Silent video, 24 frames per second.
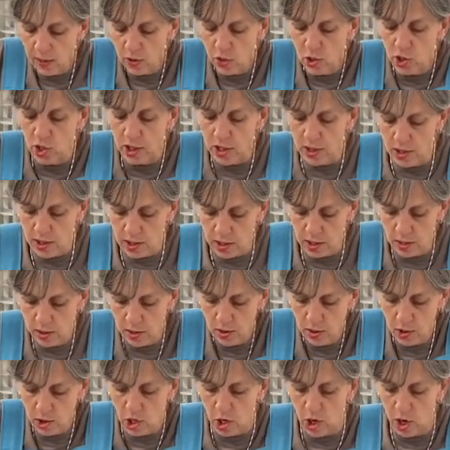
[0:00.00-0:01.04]
just
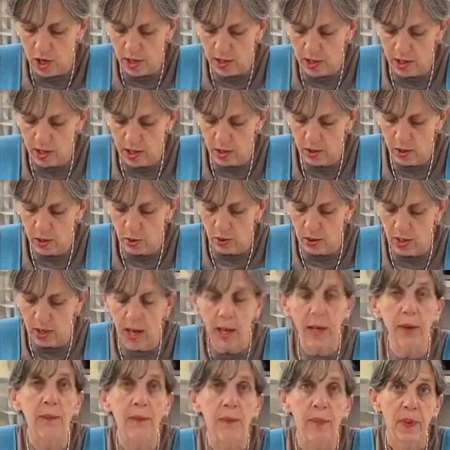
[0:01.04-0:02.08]
toss,
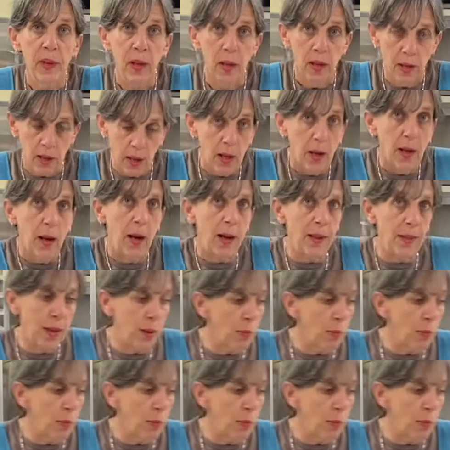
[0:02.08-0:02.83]
okay? And then